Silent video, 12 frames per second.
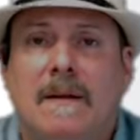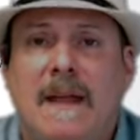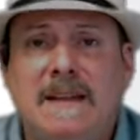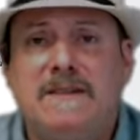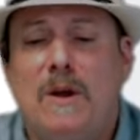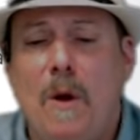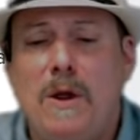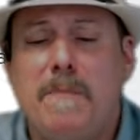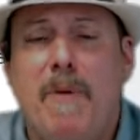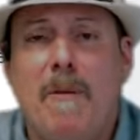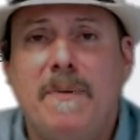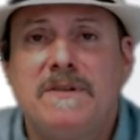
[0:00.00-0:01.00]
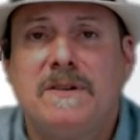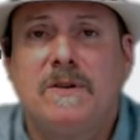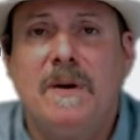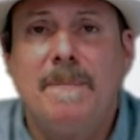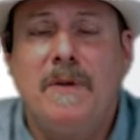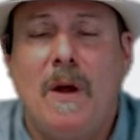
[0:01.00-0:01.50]
That's the only purpose
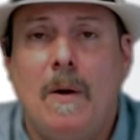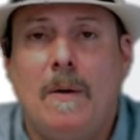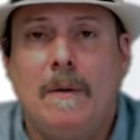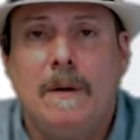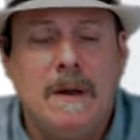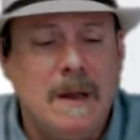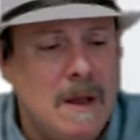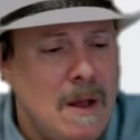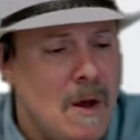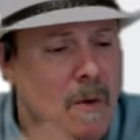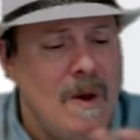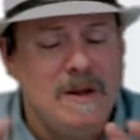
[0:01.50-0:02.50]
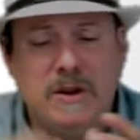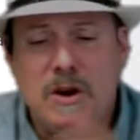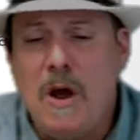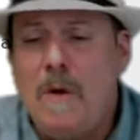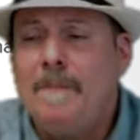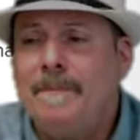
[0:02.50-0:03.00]
of crypto. Well, you
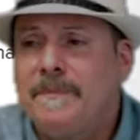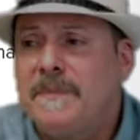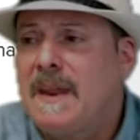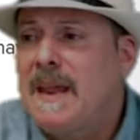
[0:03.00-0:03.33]
know,